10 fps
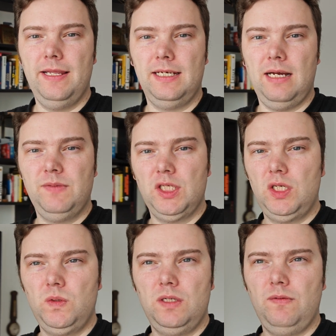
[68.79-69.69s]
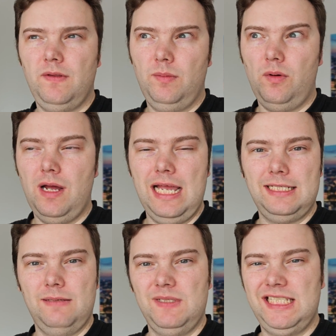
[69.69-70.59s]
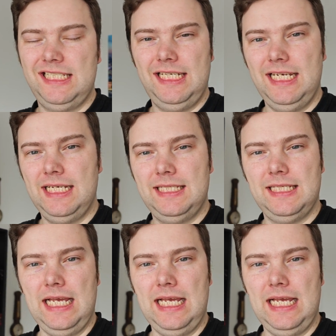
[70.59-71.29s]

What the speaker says: that comes included with the Boya XM6.